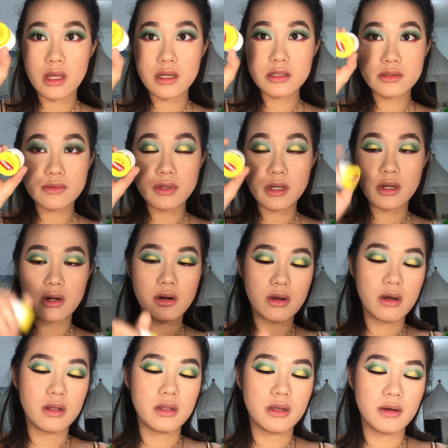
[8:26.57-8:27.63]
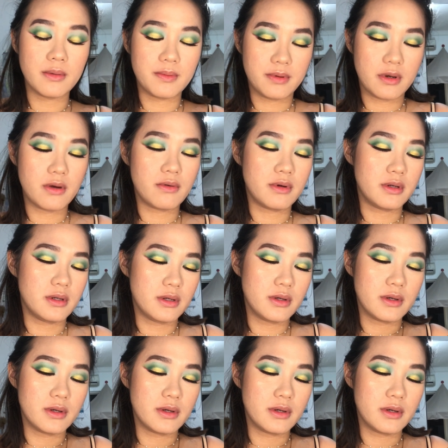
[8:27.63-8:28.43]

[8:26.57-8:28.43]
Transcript: Before using any lip color,